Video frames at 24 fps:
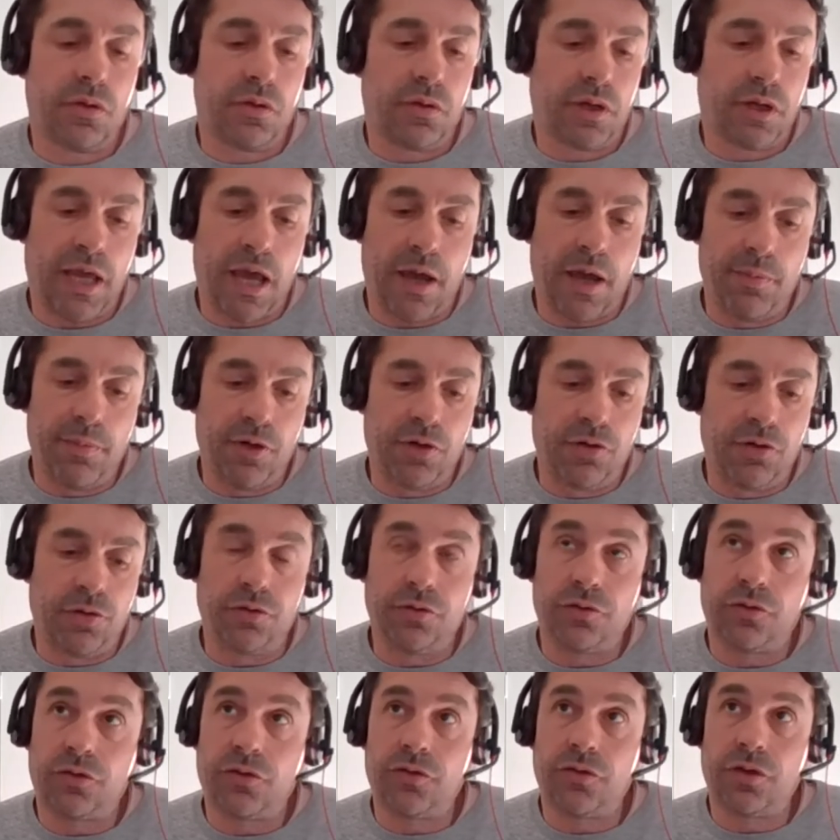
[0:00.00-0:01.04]

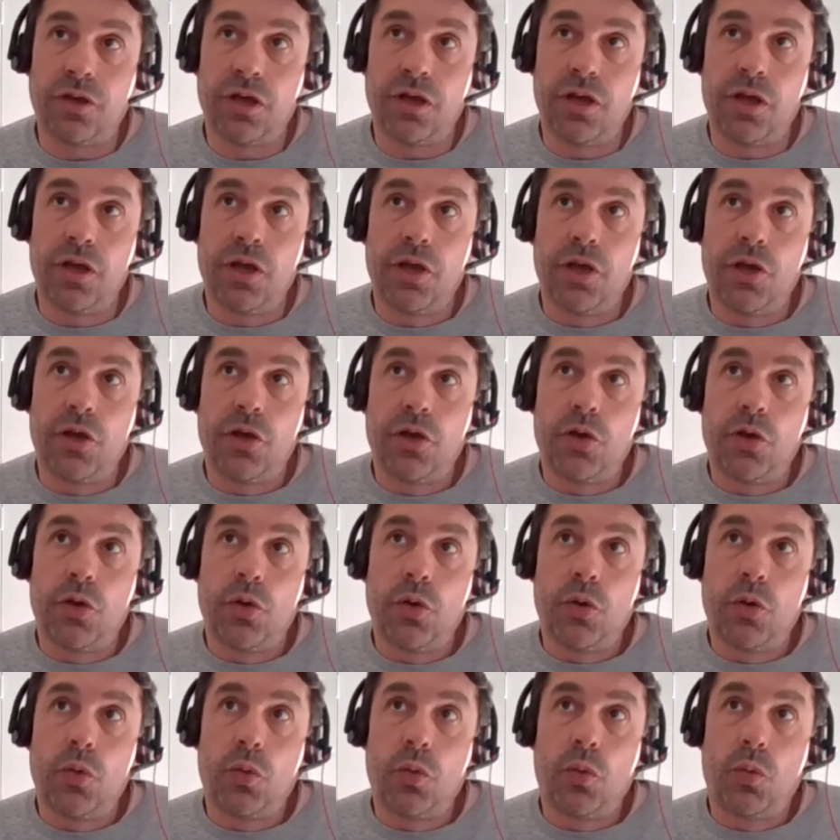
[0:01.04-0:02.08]
chemicals.
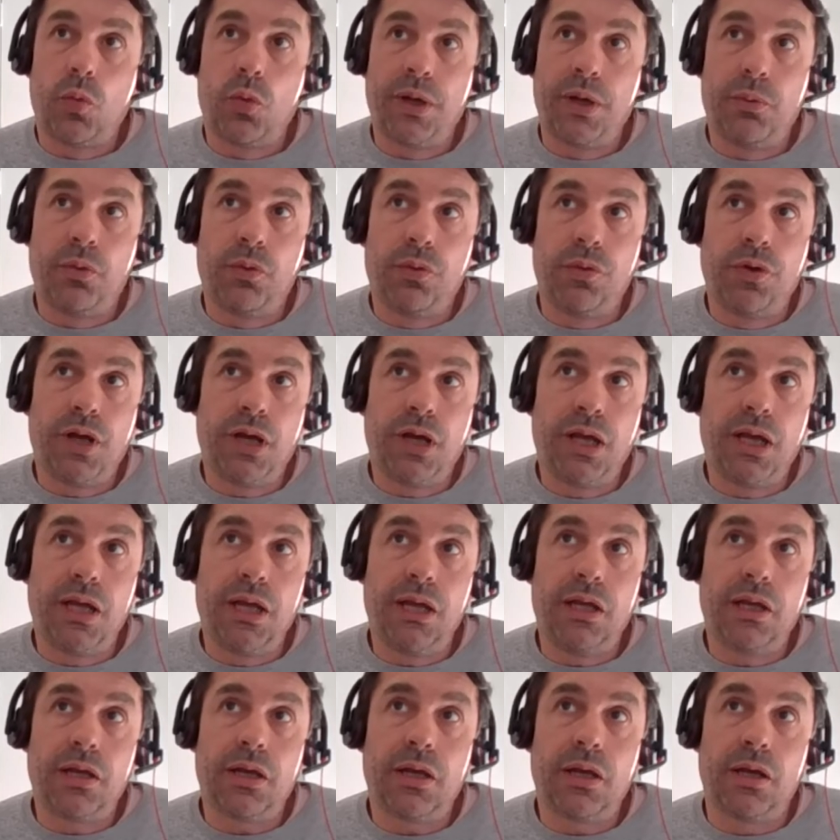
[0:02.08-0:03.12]
We will
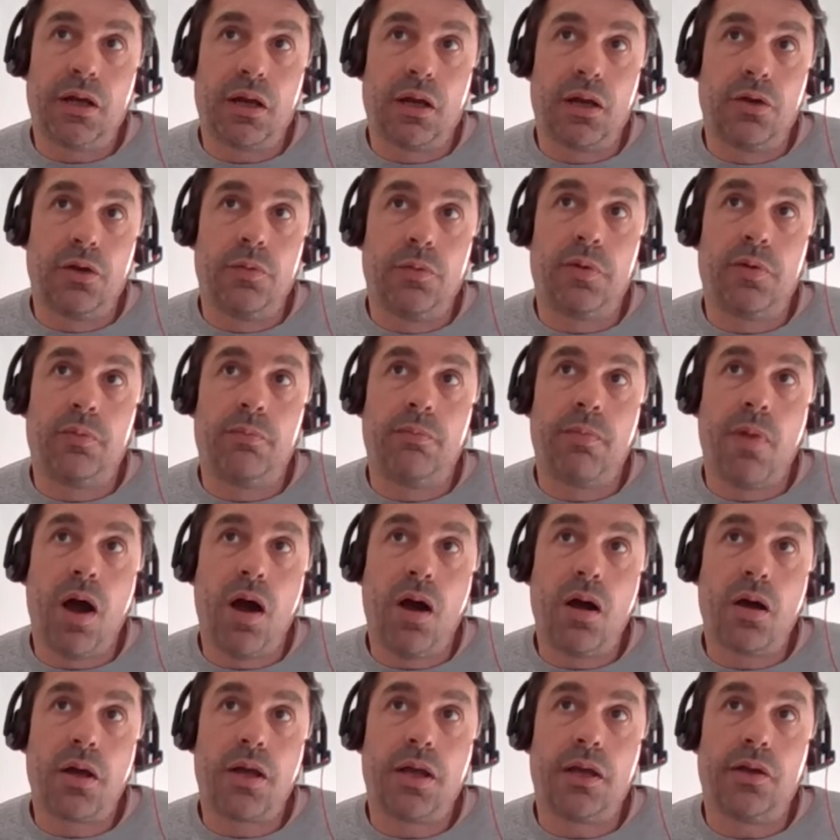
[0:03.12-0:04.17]
need a global
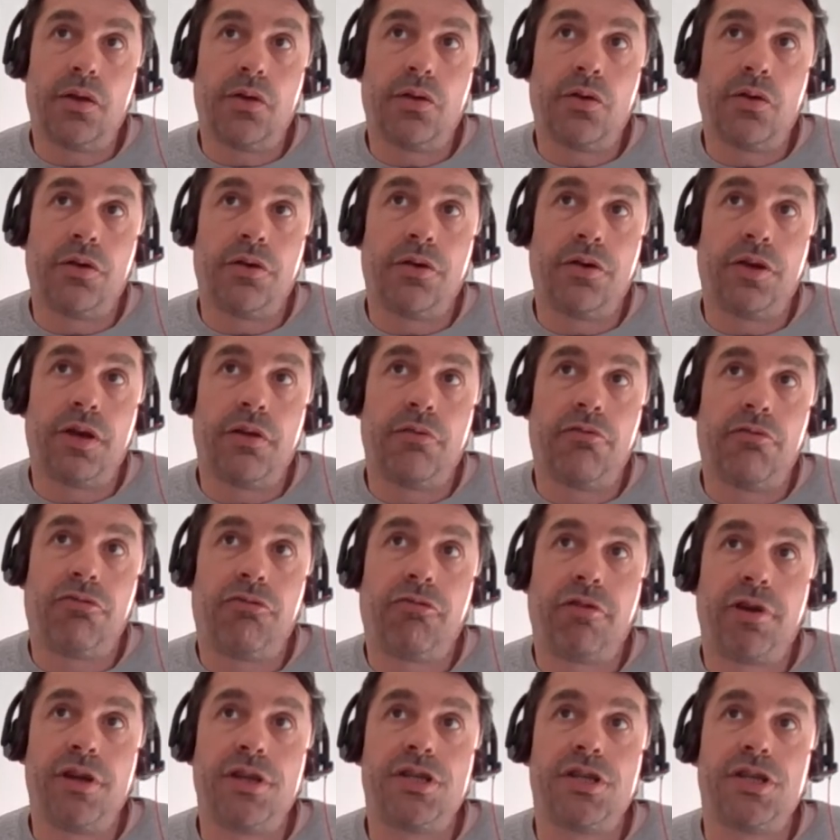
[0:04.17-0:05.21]
market or a
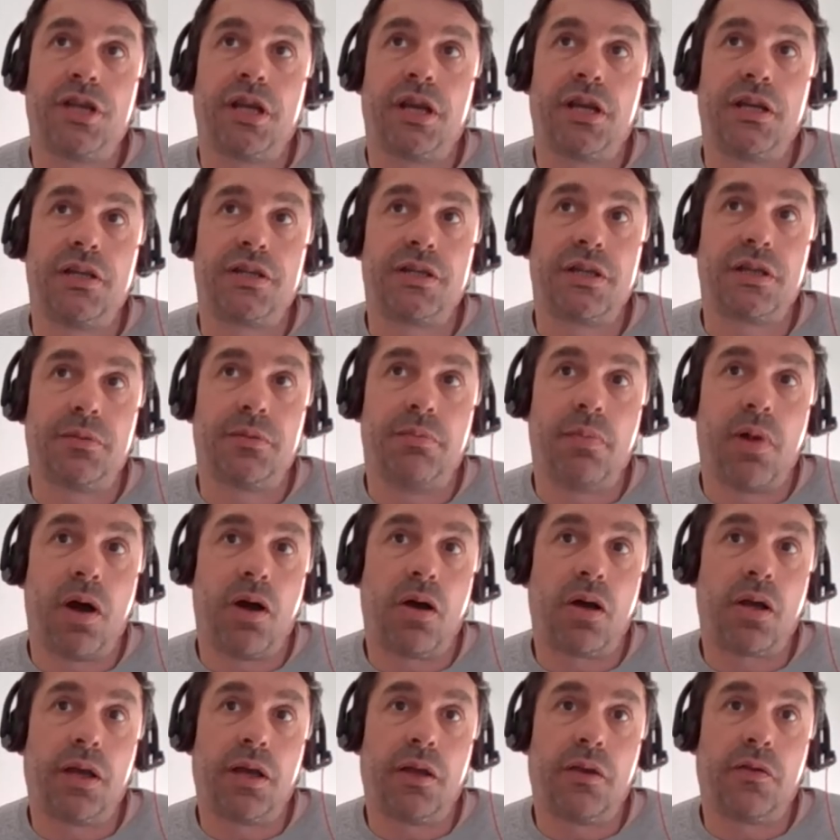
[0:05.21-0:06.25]
differentiated
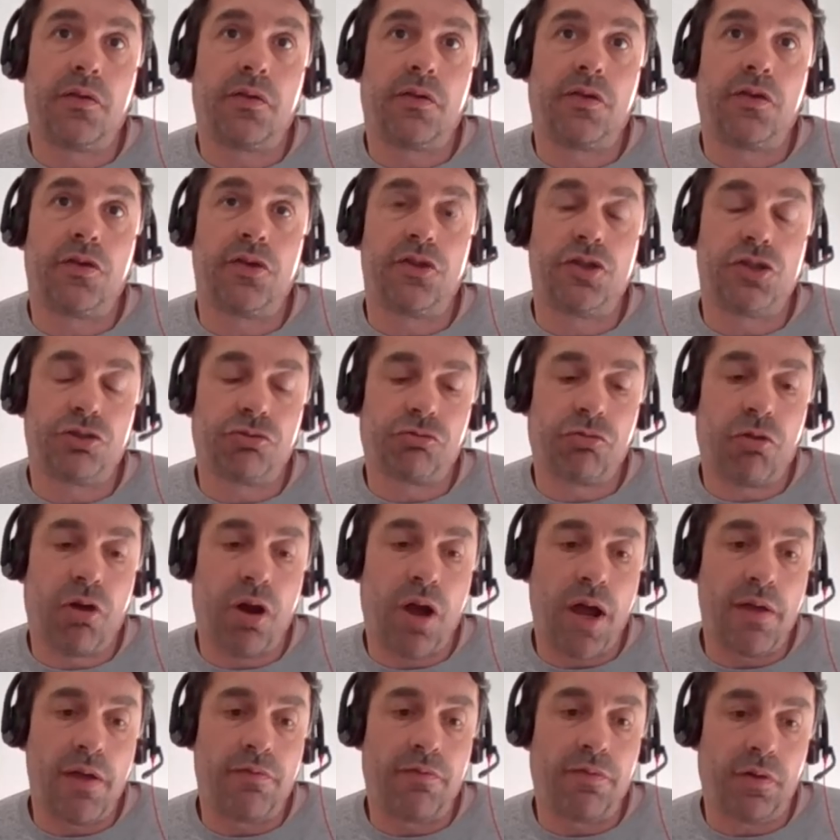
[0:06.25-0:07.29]
market to
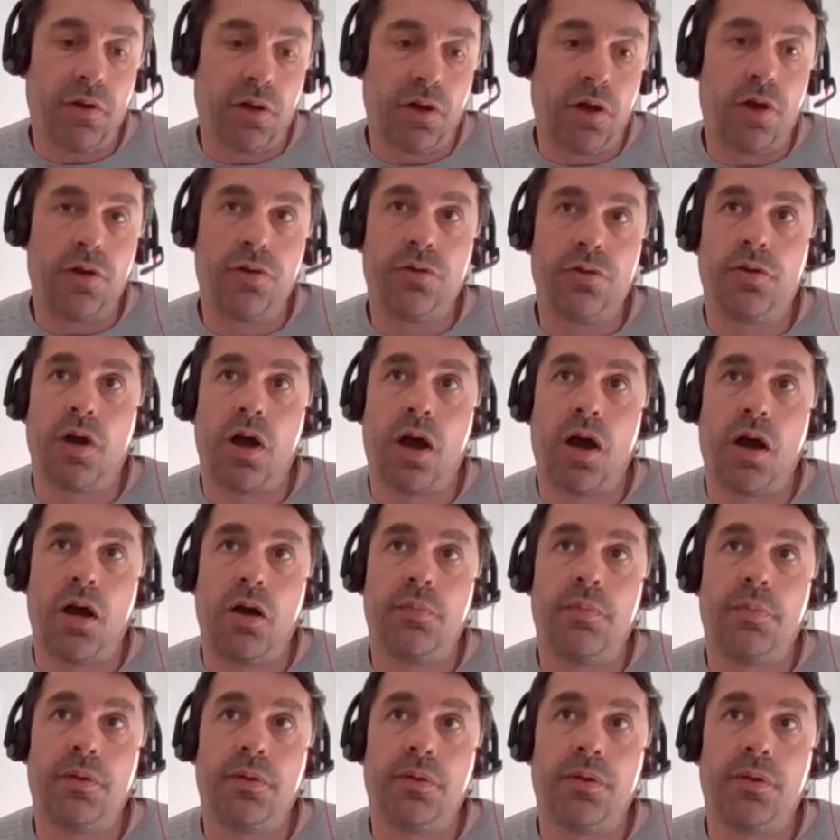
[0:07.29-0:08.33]
drive low
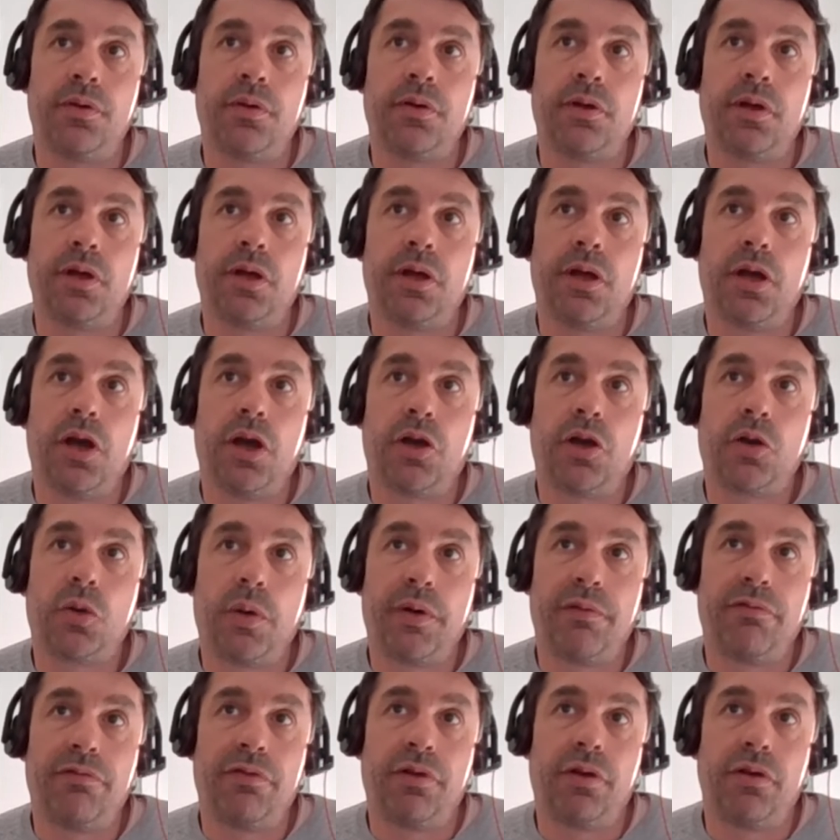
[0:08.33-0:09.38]
carbon
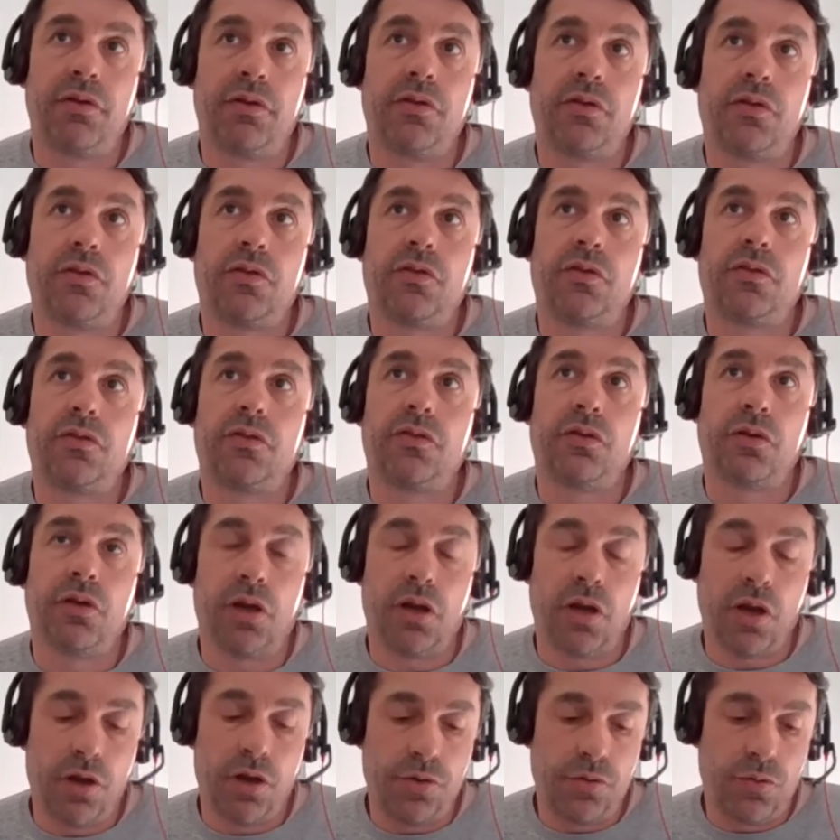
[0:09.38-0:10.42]
equivalents or
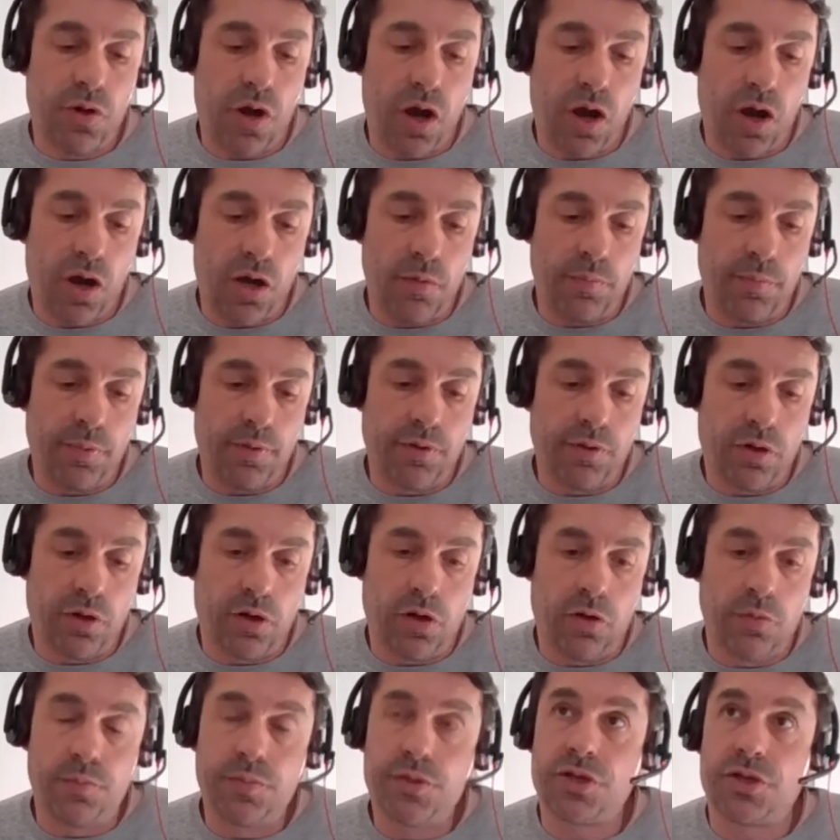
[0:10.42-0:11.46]
low carbon
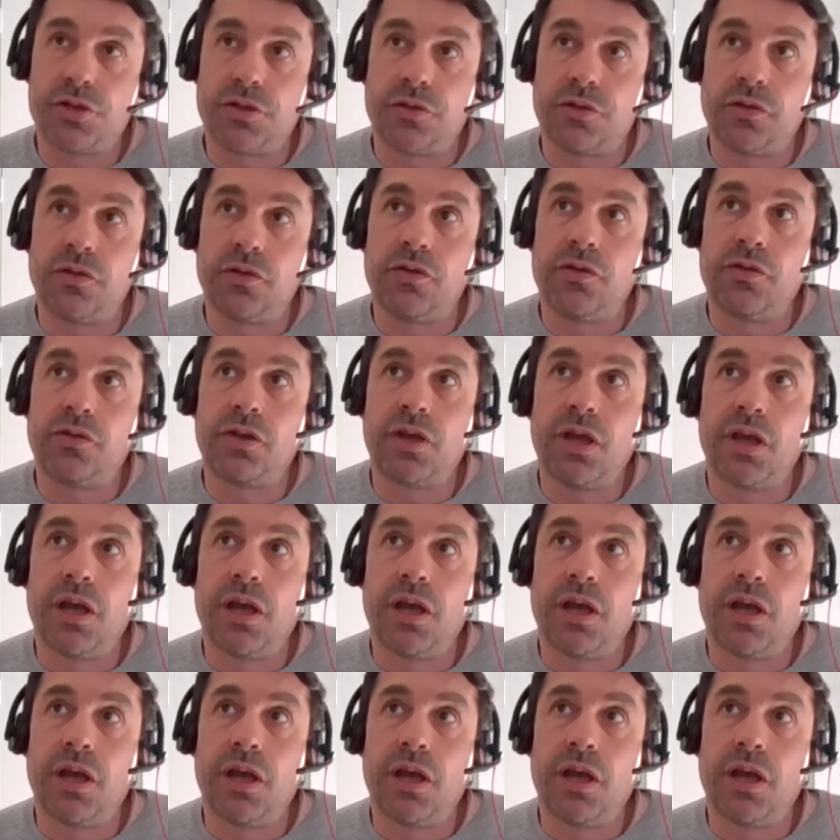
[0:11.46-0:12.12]
options.